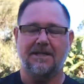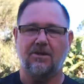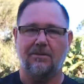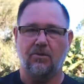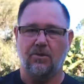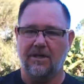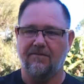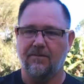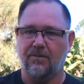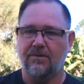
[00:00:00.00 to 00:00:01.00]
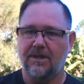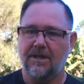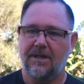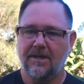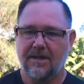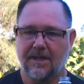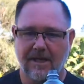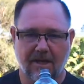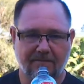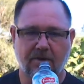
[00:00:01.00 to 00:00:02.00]
it a lot more comfortable. You
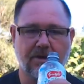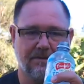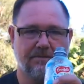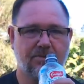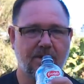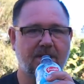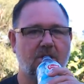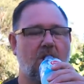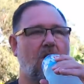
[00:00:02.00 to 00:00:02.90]
know, I've got a drink.